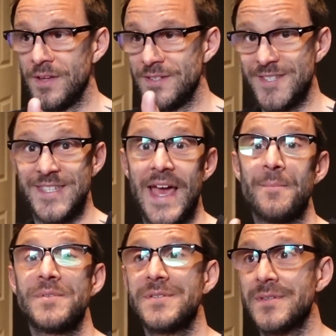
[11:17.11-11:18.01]

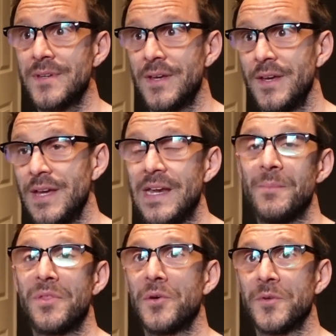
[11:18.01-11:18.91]
steps in a
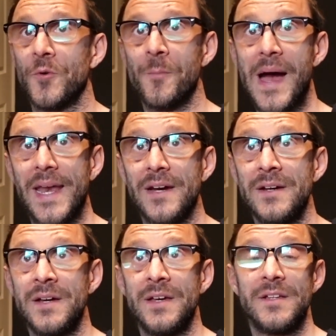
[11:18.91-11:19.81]
methodical manner,
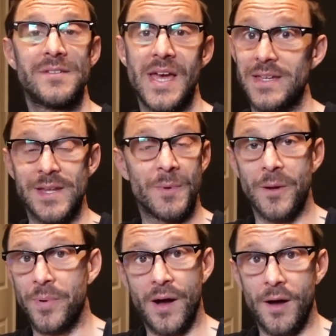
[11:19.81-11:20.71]
take something
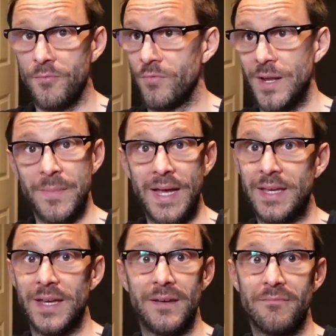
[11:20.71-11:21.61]
apart,
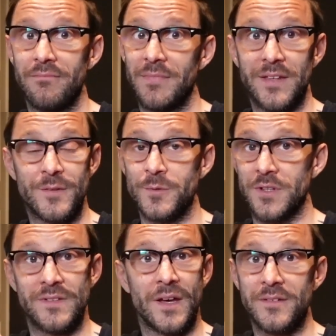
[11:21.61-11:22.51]
remake it, it's all
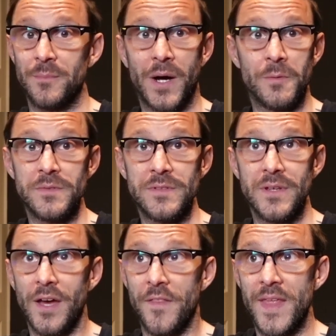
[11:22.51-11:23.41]
just nuts and bolts,
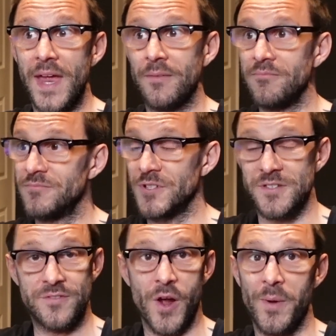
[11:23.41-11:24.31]
and then
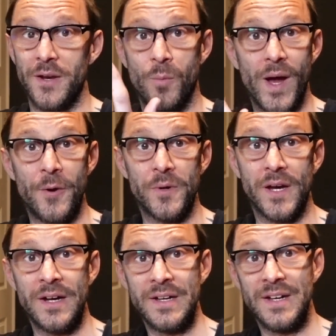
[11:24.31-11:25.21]
just throw in a
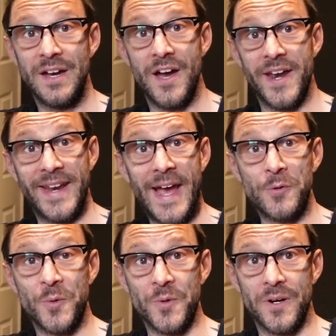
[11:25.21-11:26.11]
welder and an
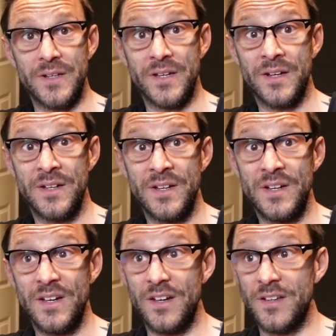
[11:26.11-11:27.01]
angle grinder,
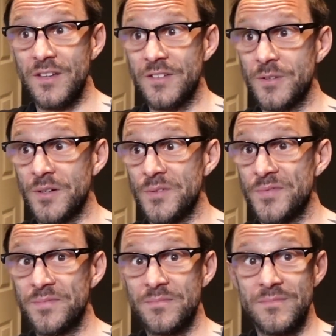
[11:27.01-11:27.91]
and you're sort
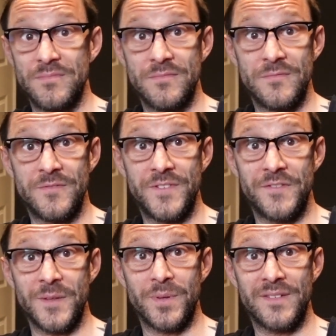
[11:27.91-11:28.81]
of
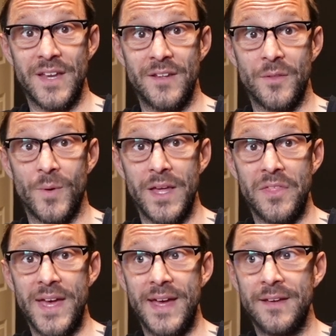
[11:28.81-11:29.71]
50% of the way
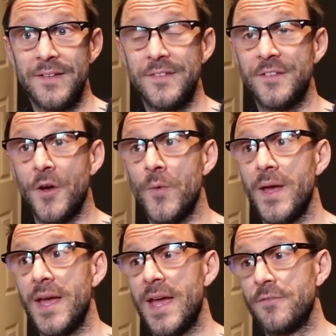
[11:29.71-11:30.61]
there. So
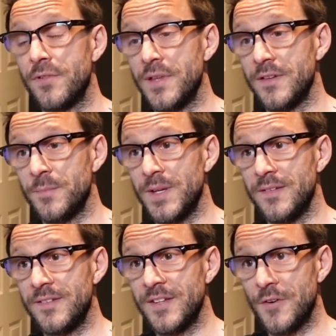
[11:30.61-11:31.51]
everything has
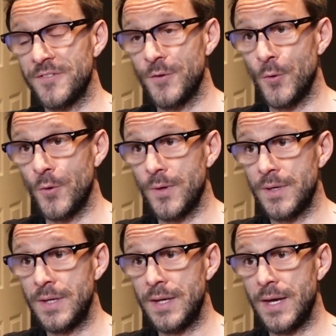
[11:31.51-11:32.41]
been self-taught.
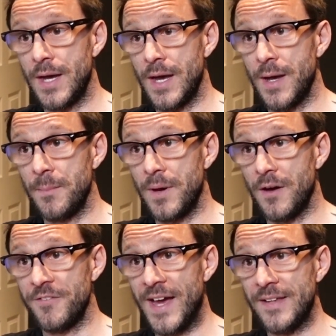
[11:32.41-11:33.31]

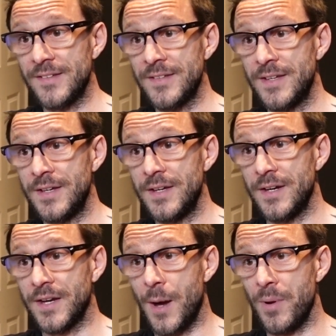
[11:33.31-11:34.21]
I've had
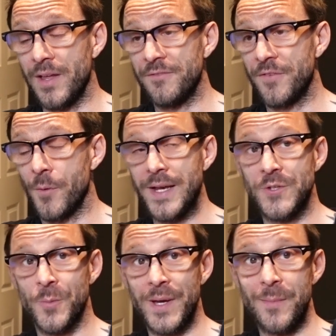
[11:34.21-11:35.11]
a couple
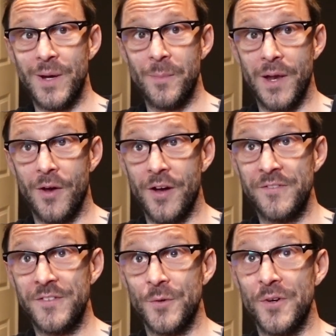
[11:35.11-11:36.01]
influential people in my life
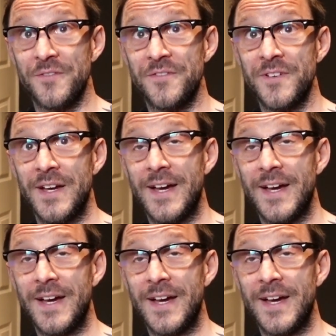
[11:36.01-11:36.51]
sort of